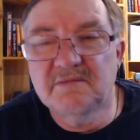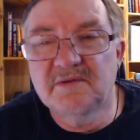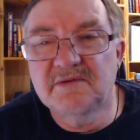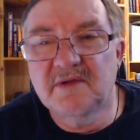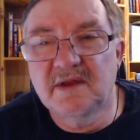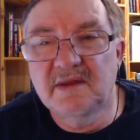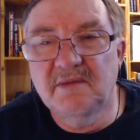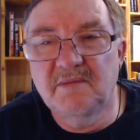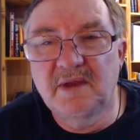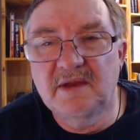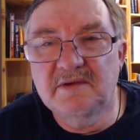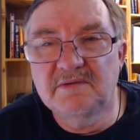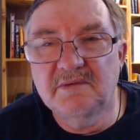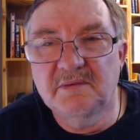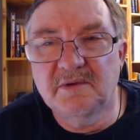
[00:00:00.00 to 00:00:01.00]
was on the
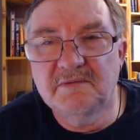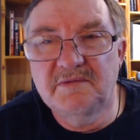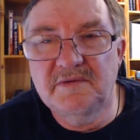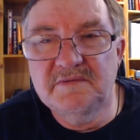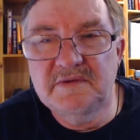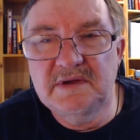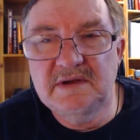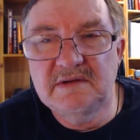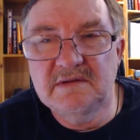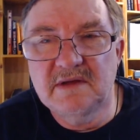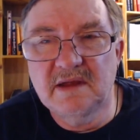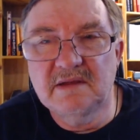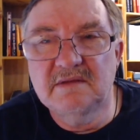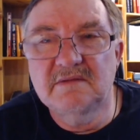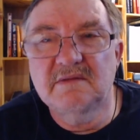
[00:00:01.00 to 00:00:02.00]
bench for about 15
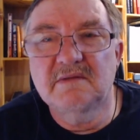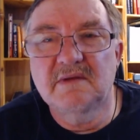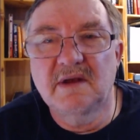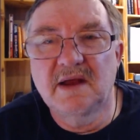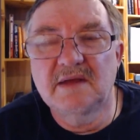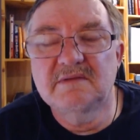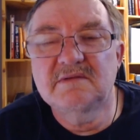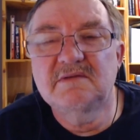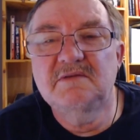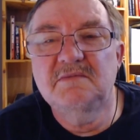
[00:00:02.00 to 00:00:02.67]
seconds of the last two